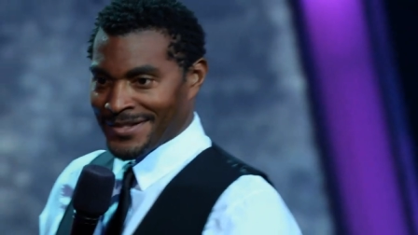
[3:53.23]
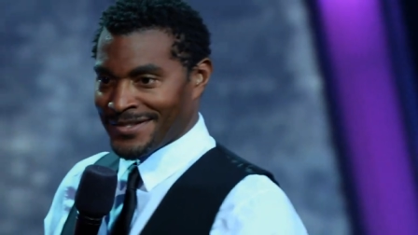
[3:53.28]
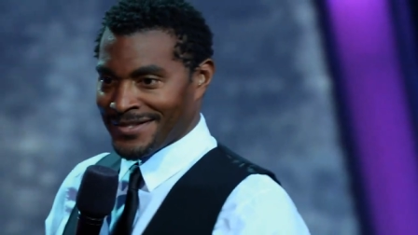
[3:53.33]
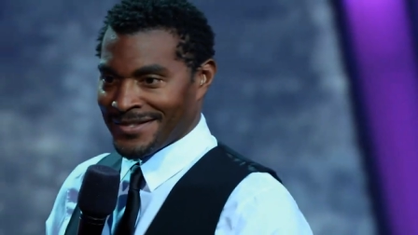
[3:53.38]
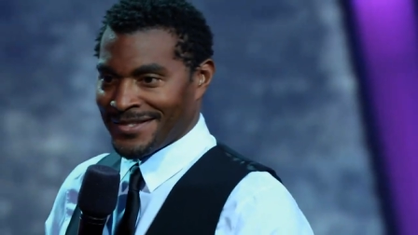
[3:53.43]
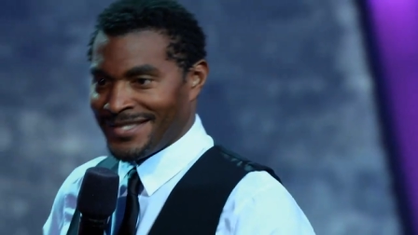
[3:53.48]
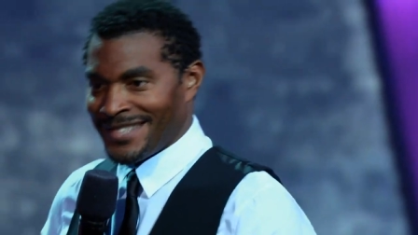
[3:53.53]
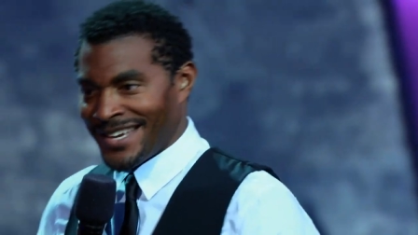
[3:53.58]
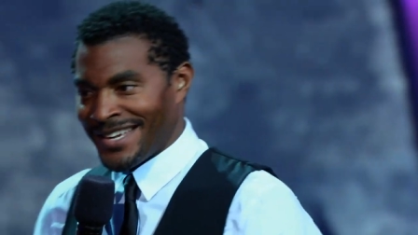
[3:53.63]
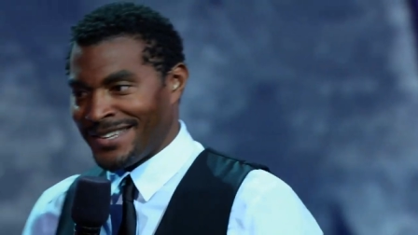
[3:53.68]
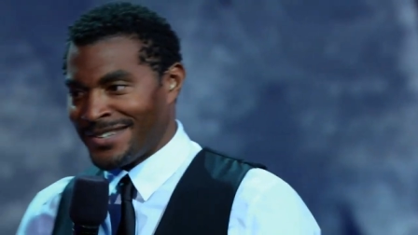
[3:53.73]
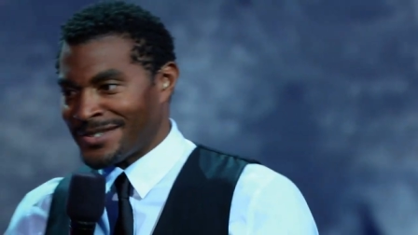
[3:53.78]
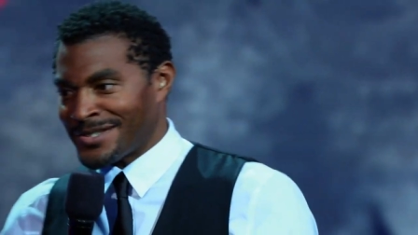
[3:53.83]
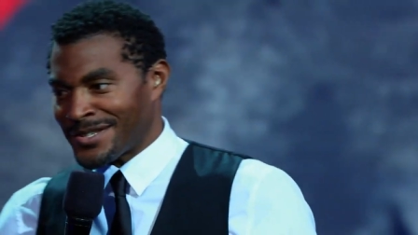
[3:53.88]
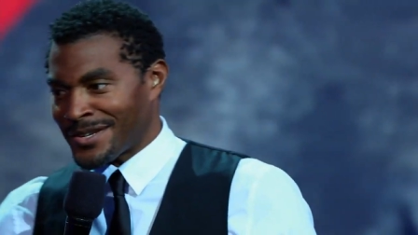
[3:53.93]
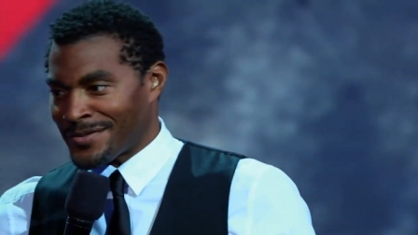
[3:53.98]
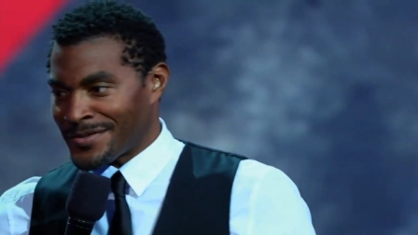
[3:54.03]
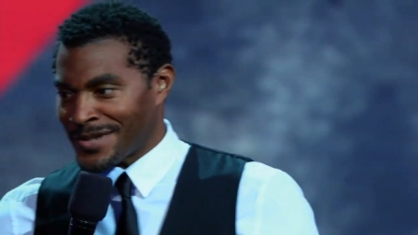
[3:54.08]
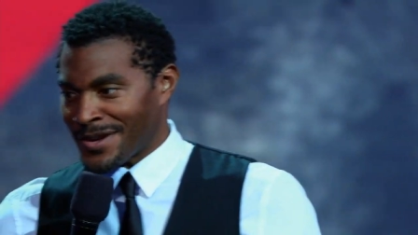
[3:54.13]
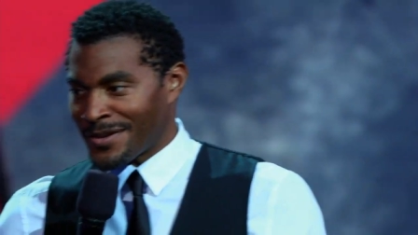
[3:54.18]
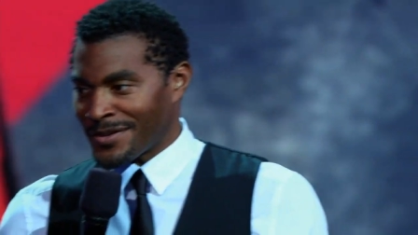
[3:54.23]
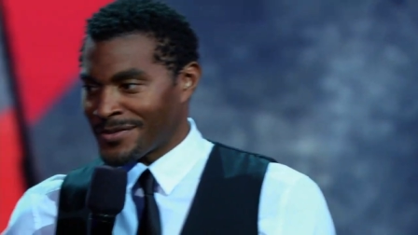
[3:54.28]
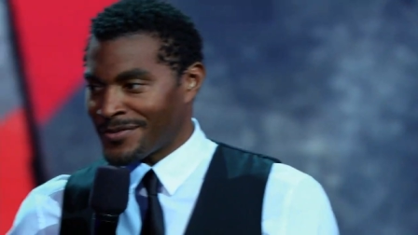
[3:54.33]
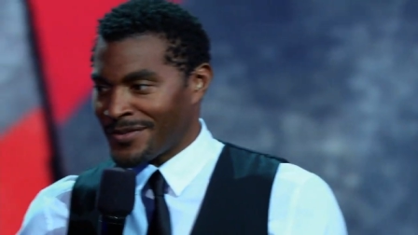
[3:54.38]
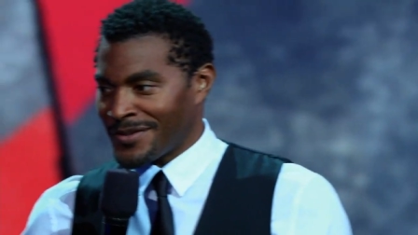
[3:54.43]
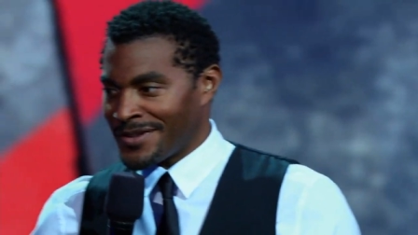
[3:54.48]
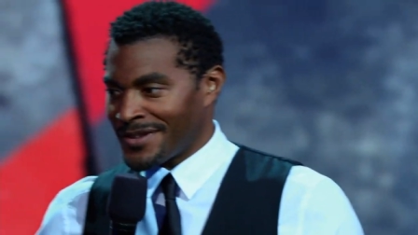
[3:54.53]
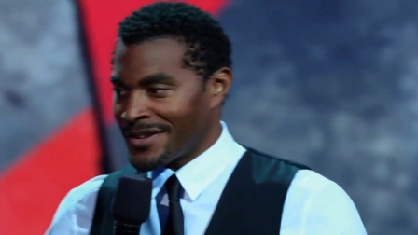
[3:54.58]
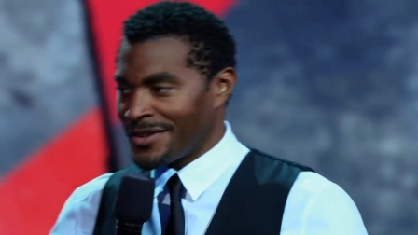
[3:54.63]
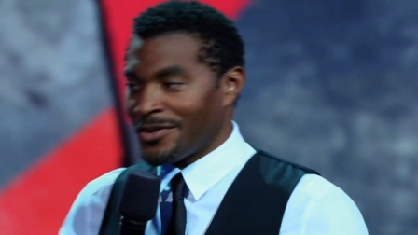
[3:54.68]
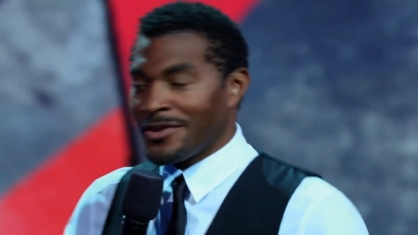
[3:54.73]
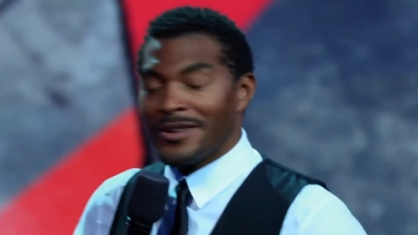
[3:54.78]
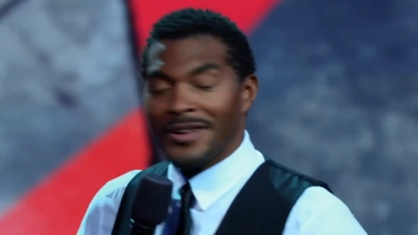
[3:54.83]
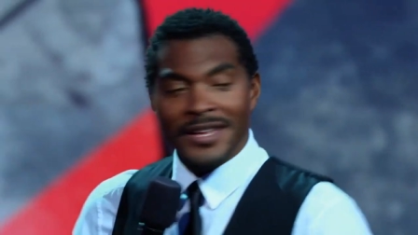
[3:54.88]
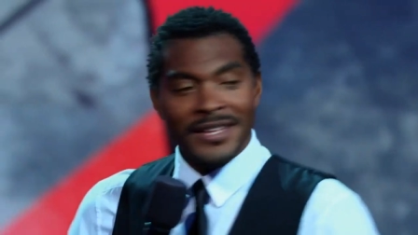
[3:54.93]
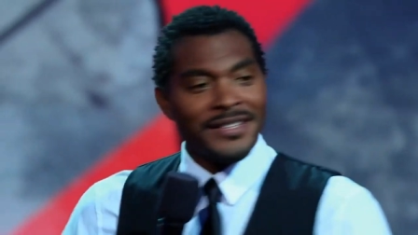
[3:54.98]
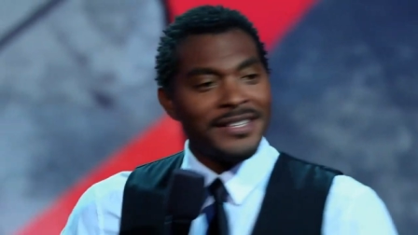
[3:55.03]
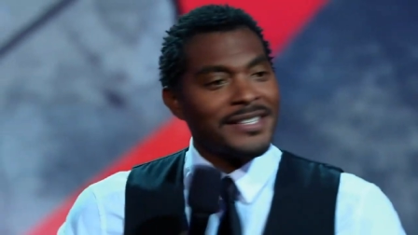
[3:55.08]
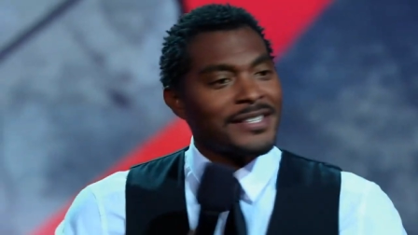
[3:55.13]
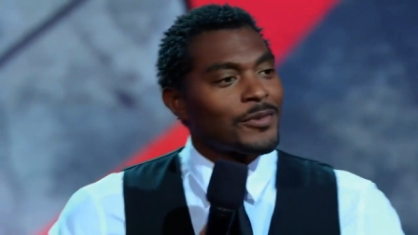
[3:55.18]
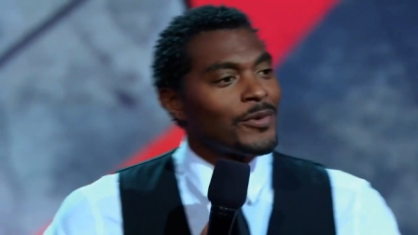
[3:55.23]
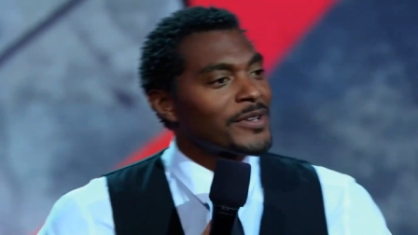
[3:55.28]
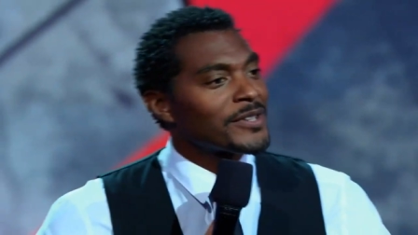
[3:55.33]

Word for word: Dating stuff's always funny. Girl, this question